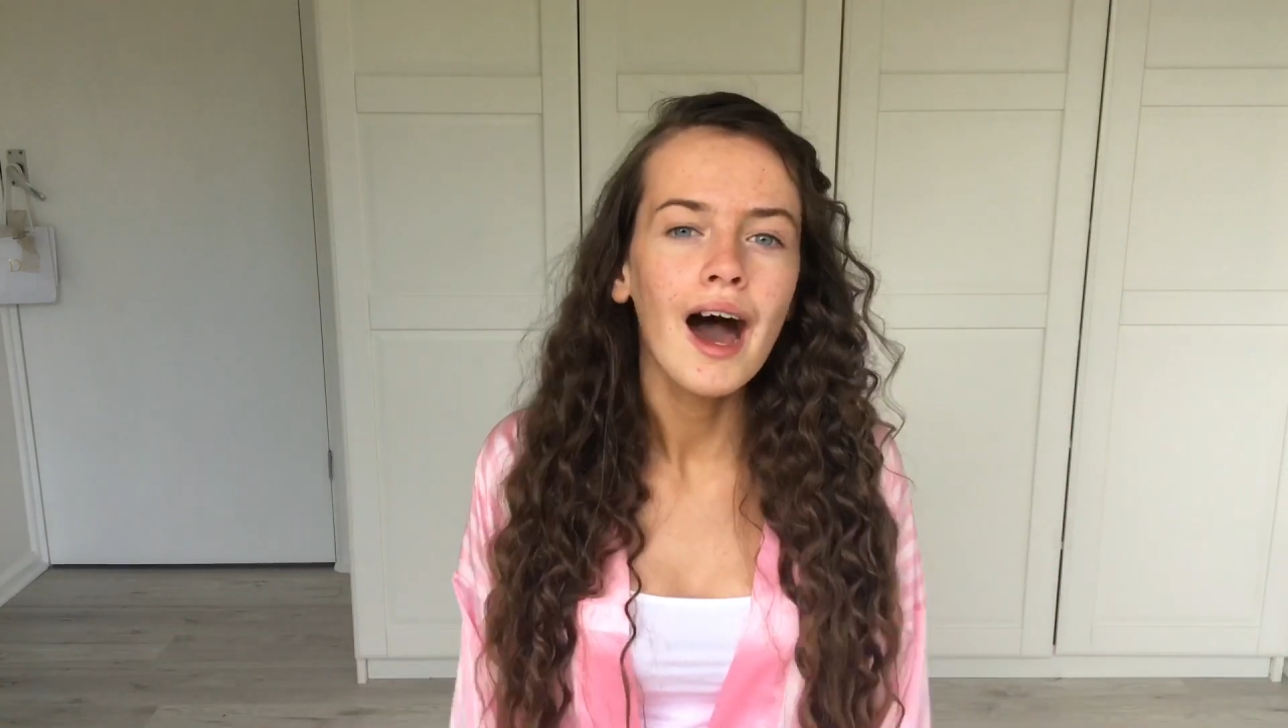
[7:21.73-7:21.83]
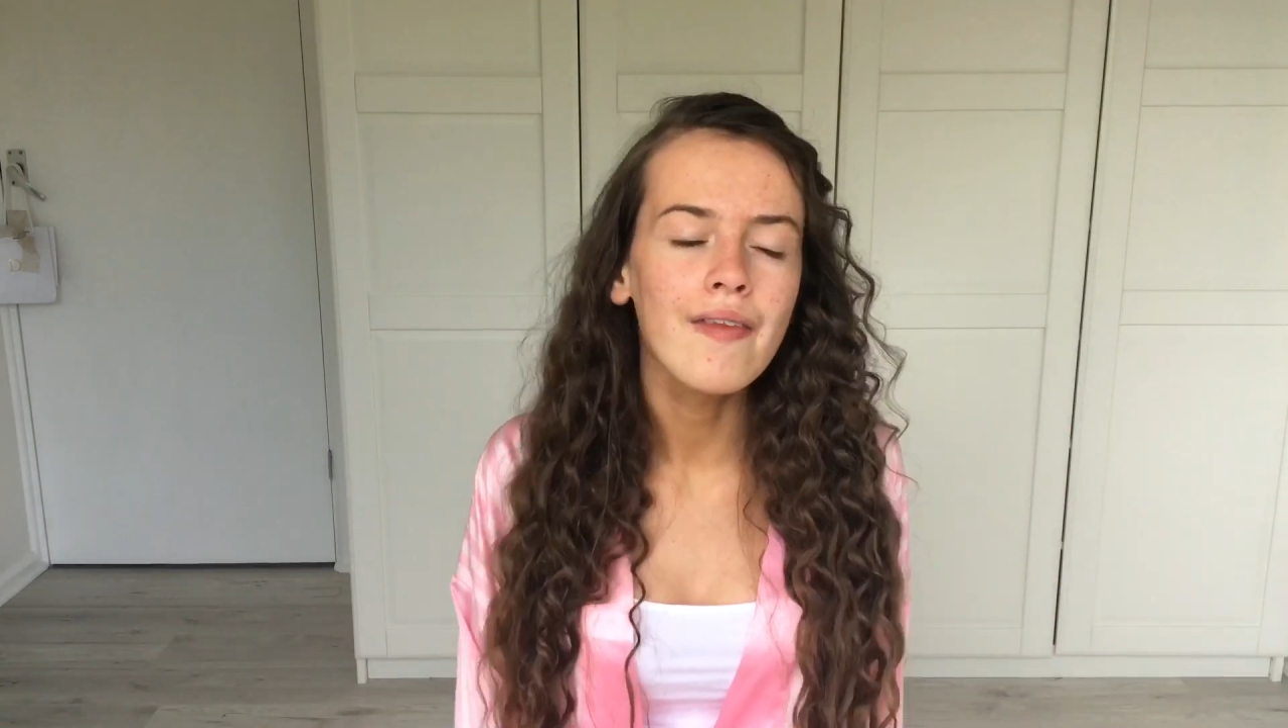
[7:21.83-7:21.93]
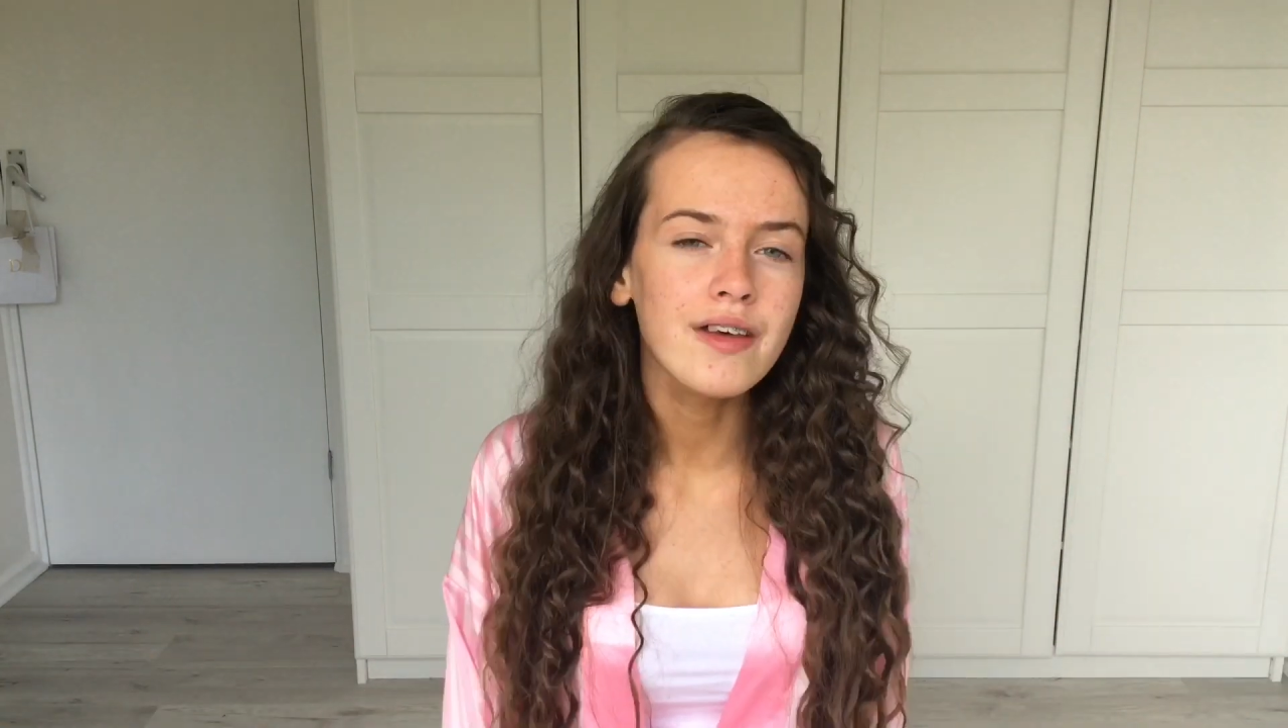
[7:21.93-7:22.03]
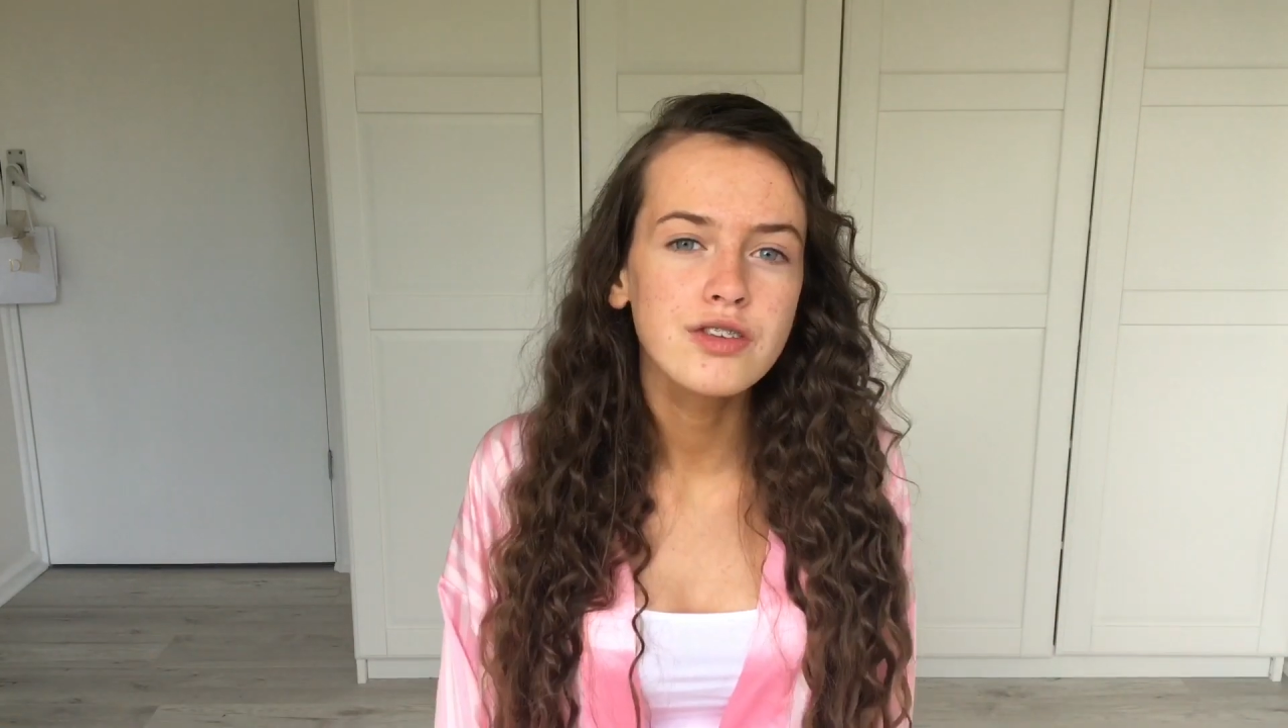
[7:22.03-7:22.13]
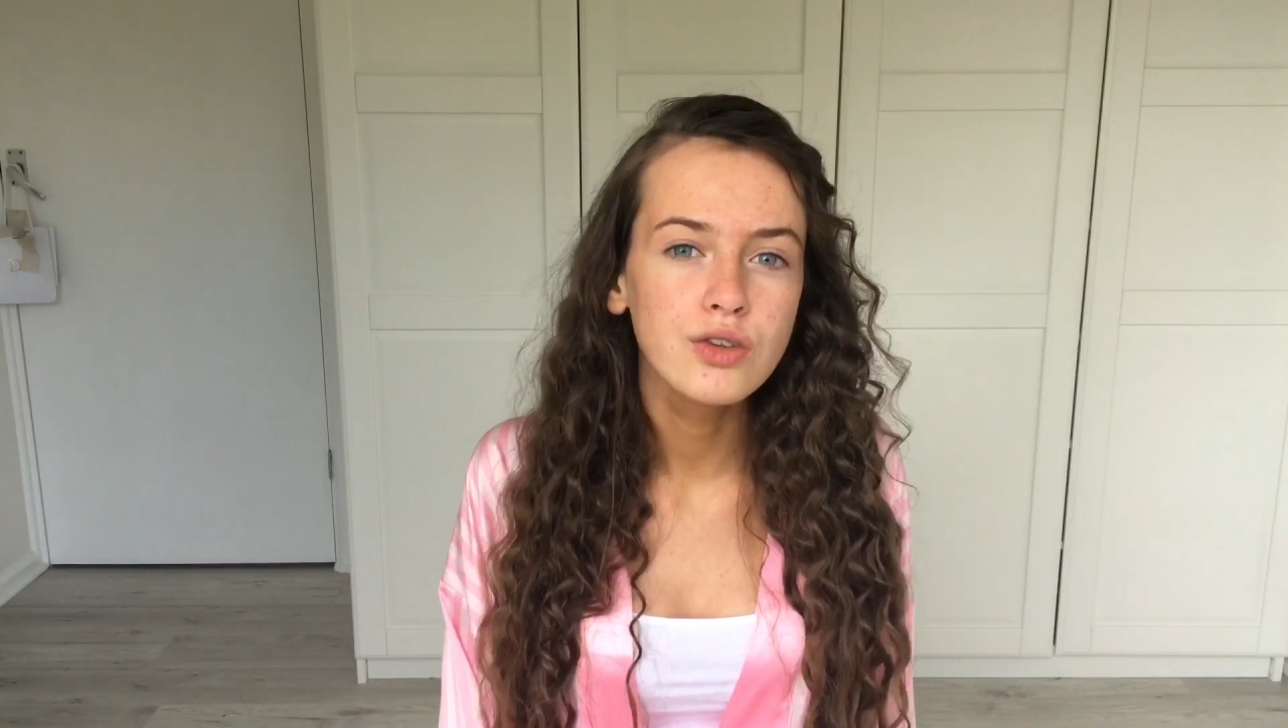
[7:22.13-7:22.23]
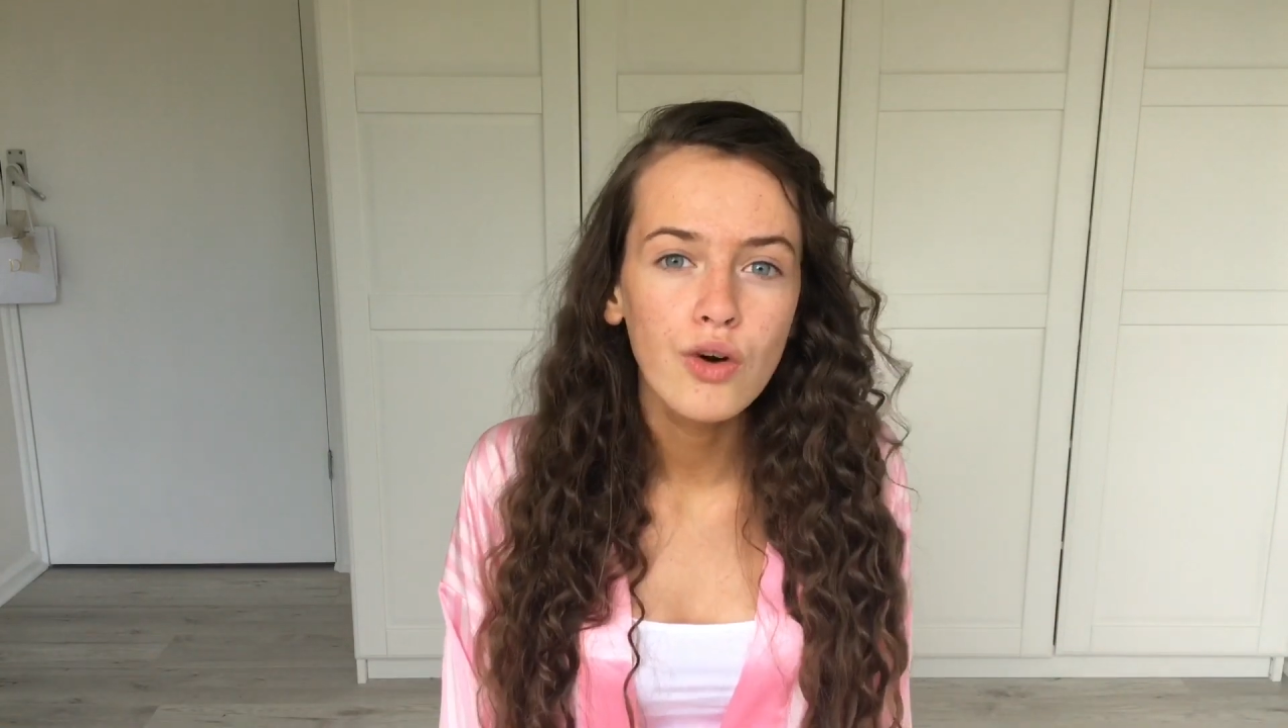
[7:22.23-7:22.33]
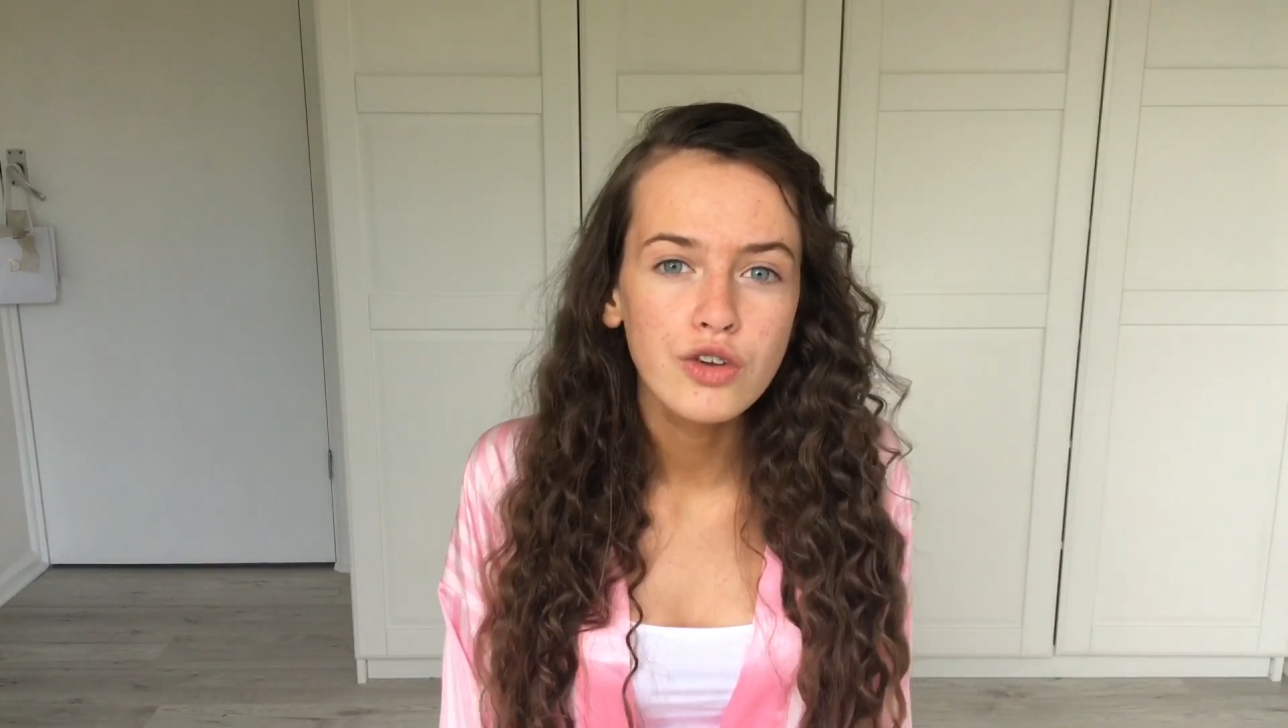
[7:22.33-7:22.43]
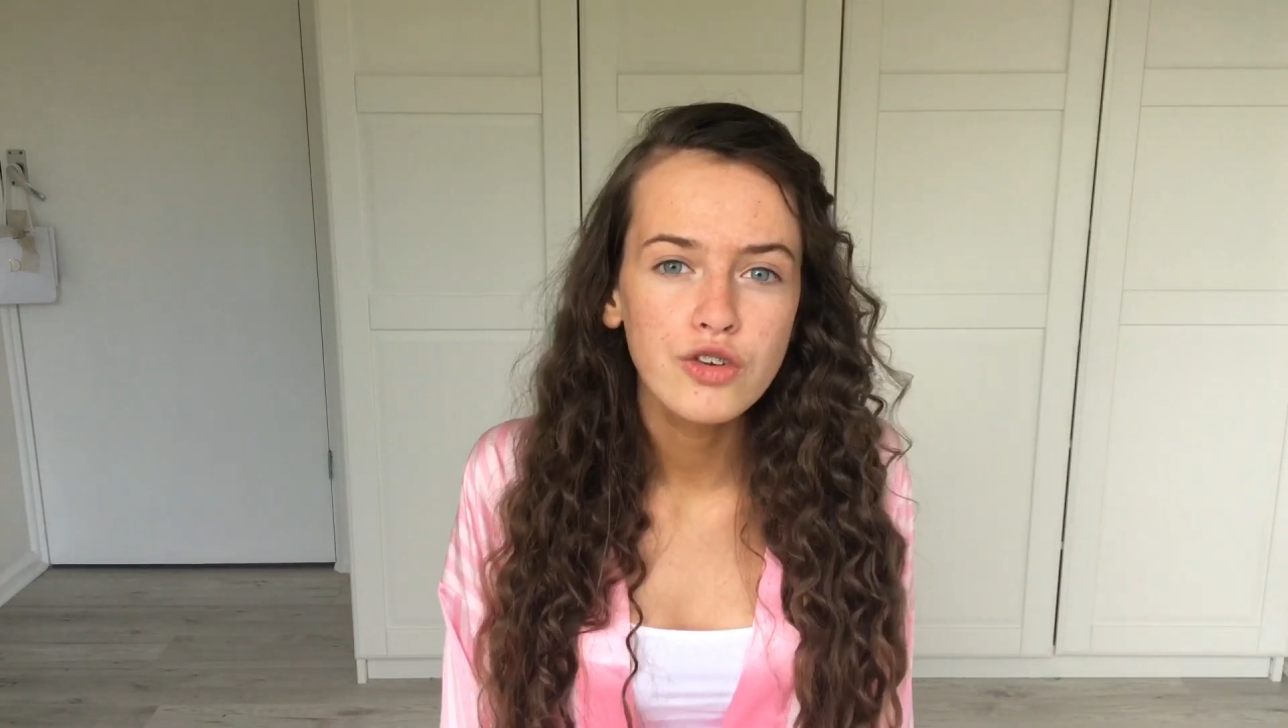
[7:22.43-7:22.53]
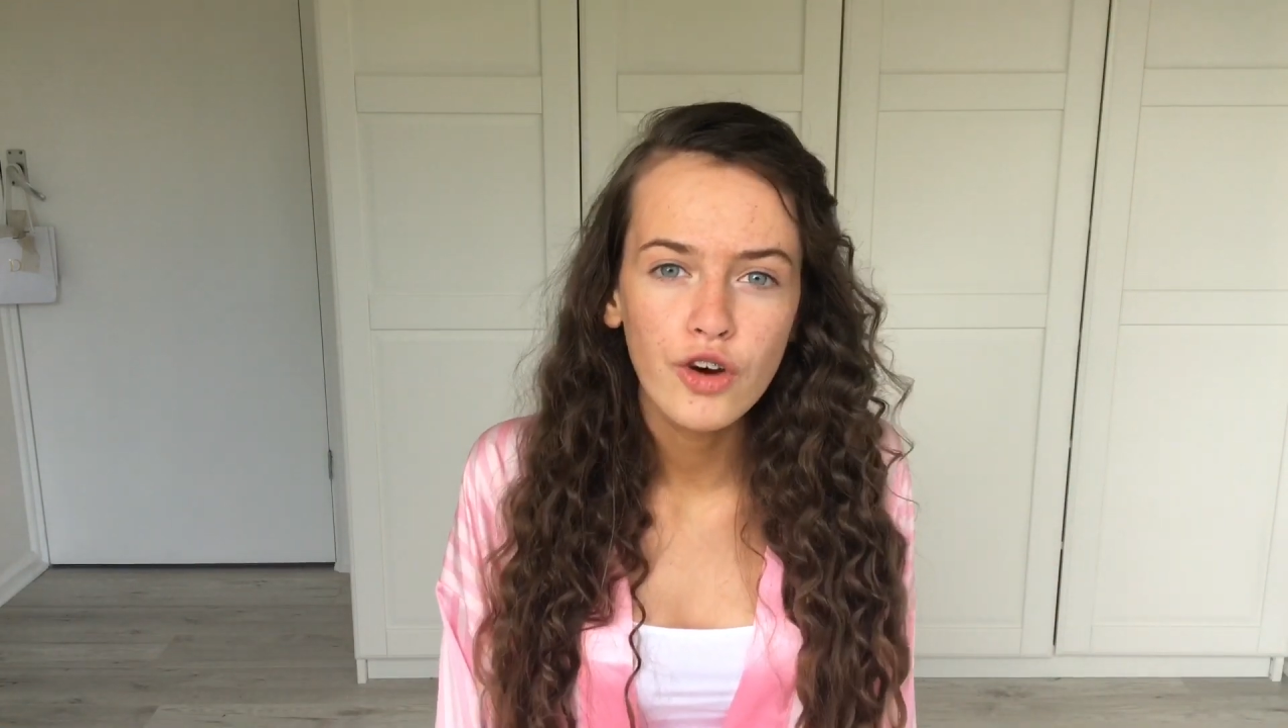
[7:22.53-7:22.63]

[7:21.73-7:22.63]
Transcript: And that's not